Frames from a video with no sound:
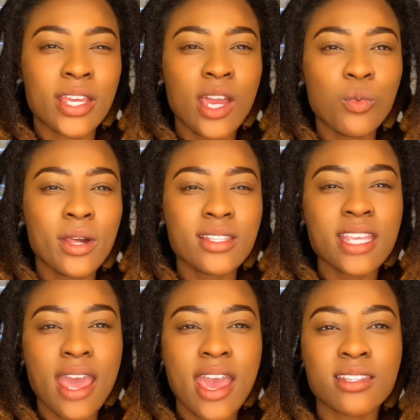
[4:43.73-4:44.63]
and I wanted
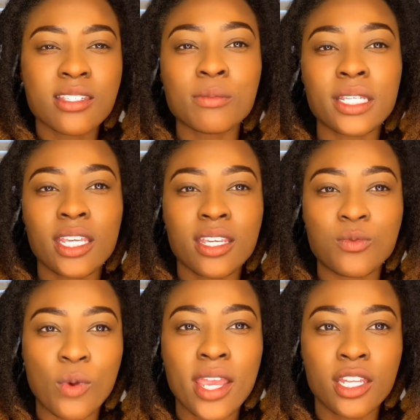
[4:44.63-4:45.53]
to add something
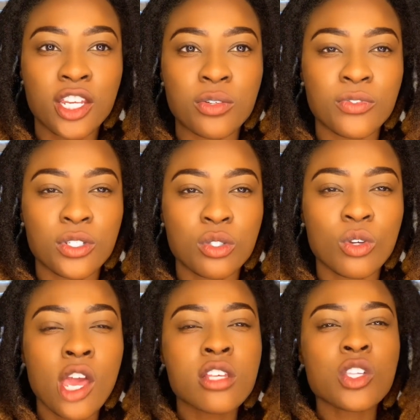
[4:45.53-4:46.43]
in right here for you.